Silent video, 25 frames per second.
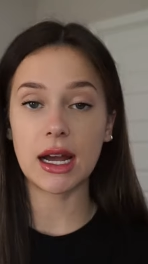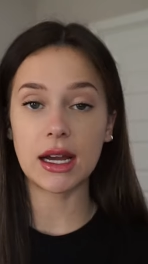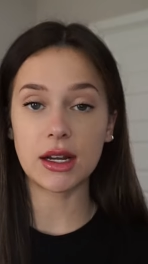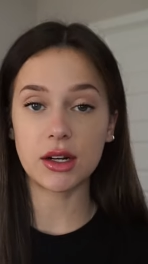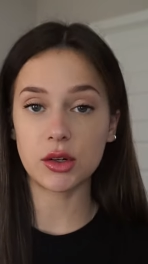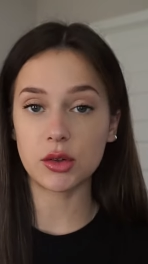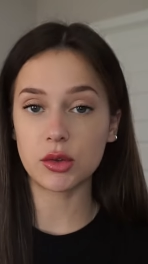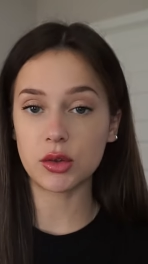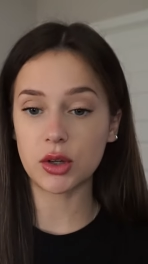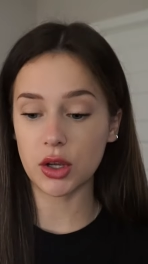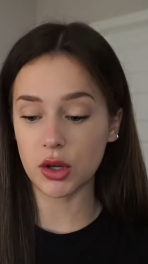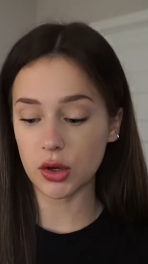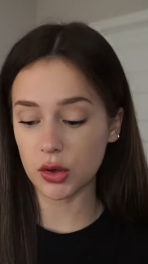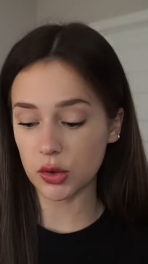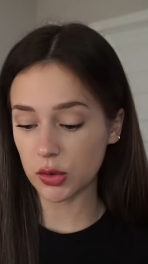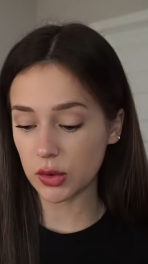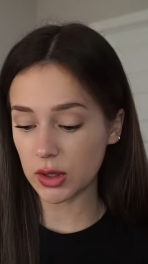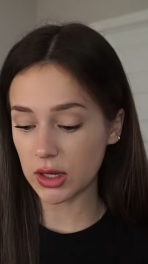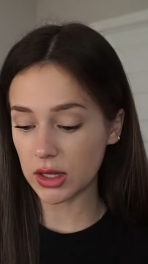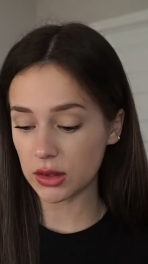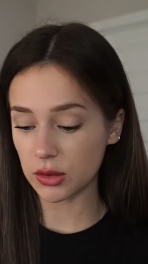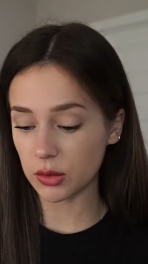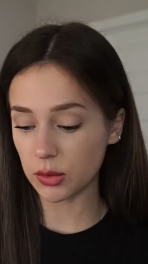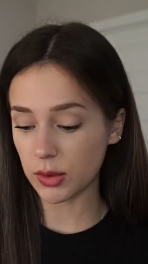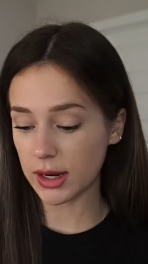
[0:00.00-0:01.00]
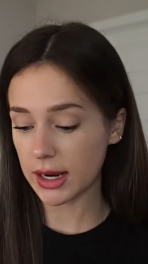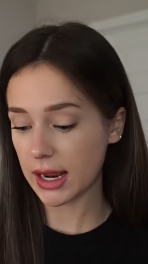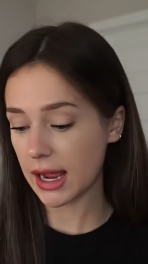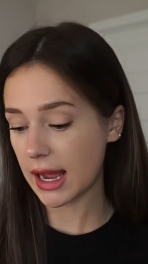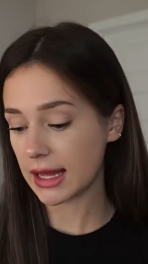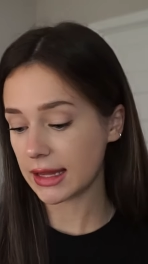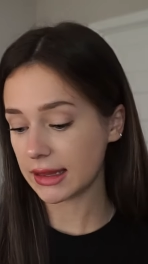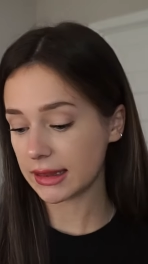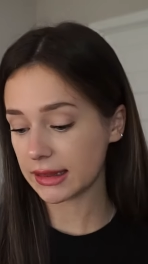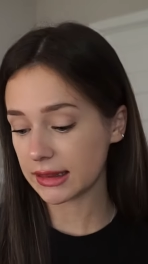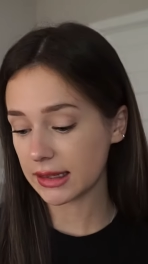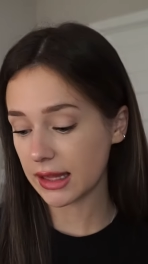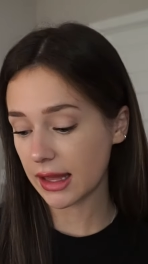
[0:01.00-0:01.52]
I don't know. Either way,
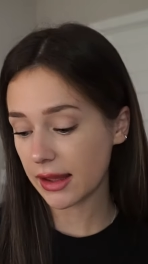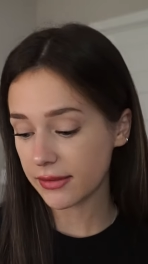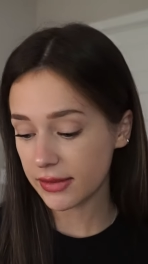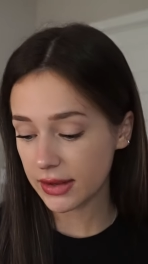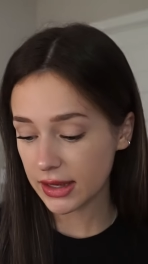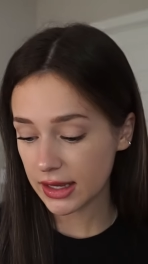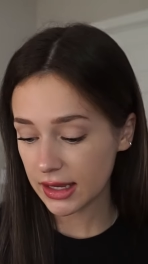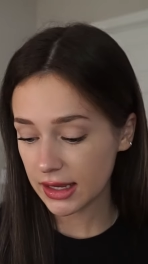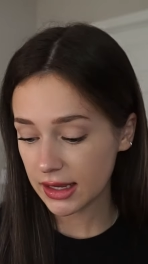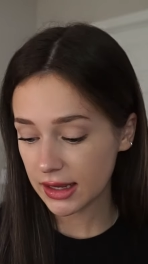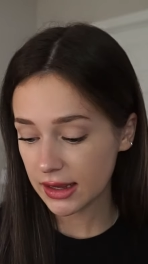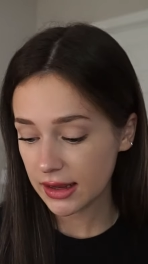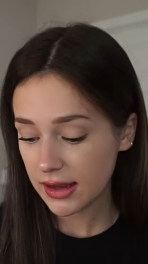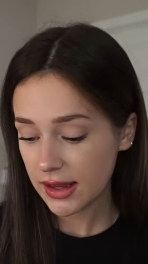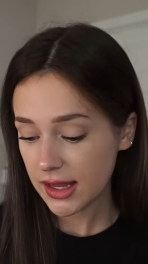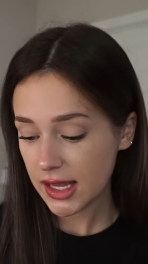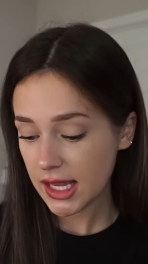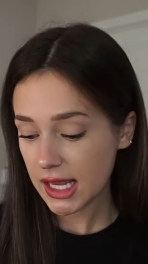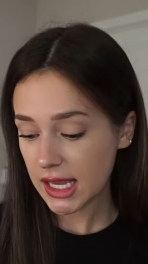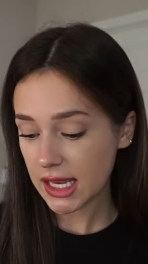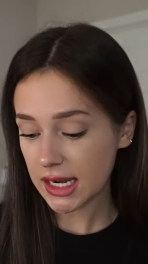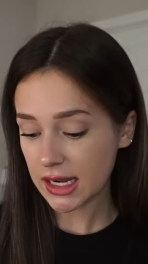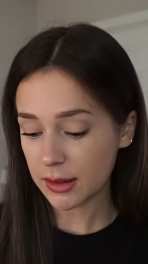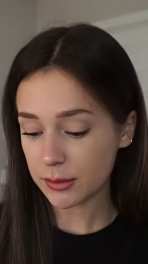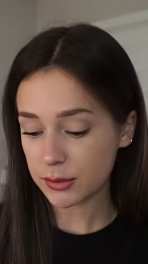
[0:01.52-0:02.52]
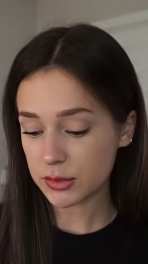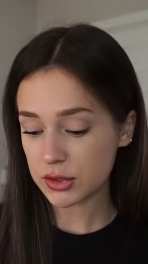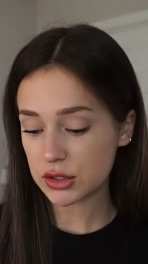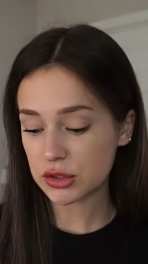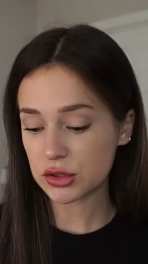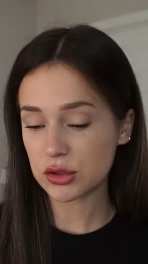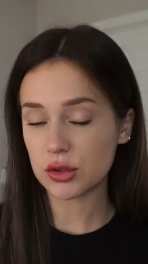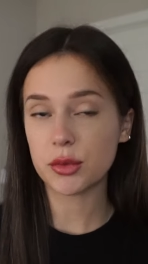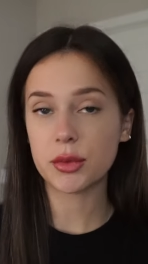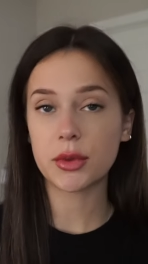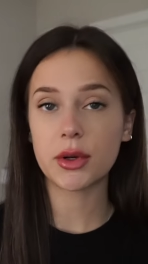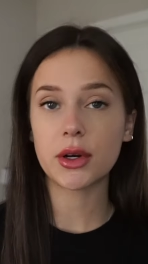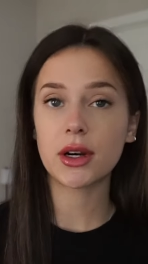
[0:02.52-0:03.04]
I love it and I'm
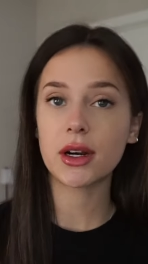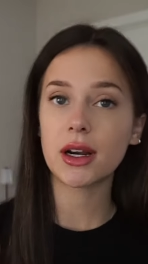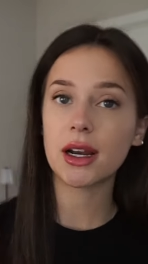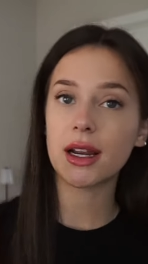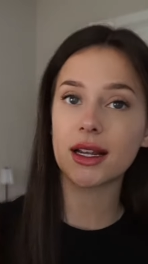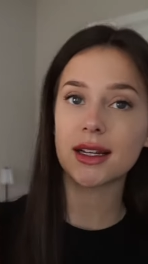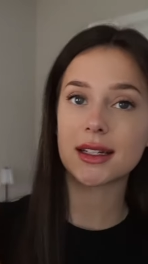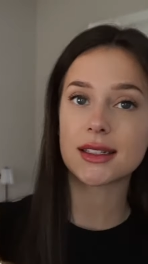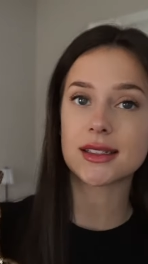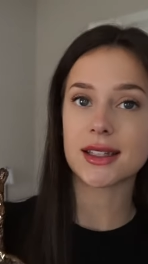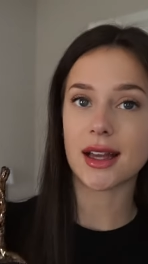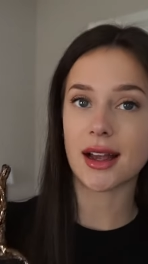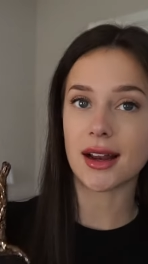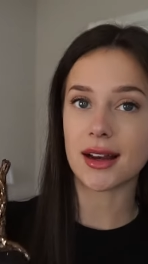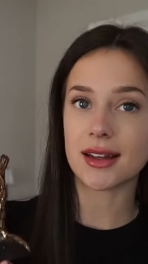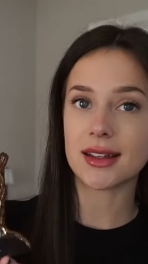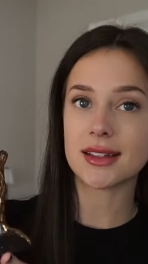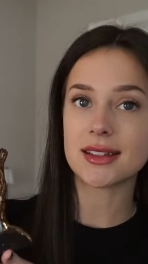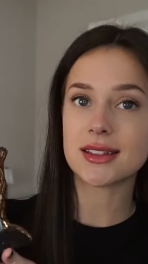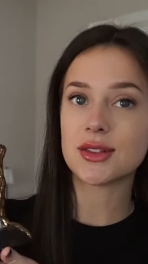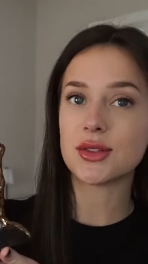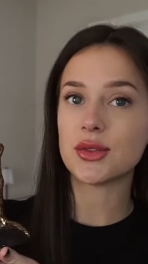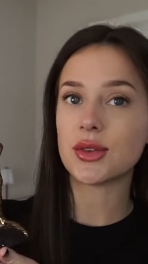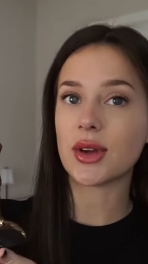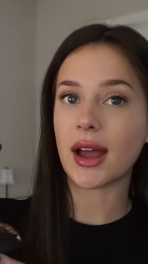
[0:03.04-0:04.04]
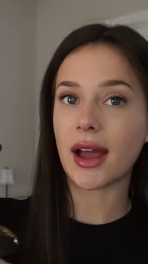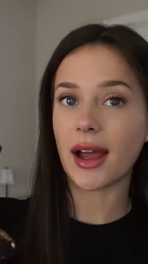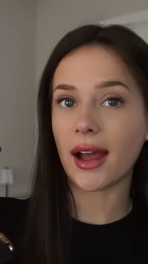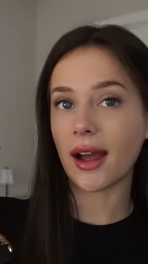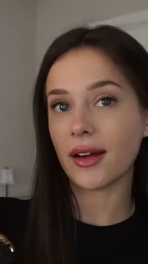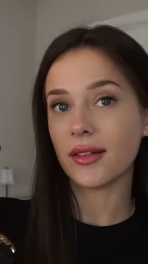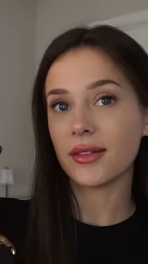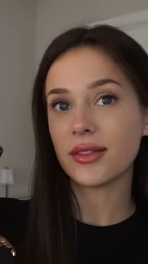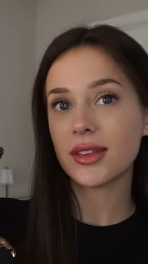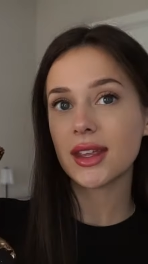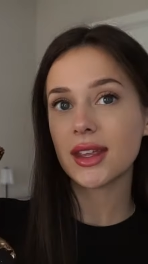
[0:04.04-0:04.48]
super excited to have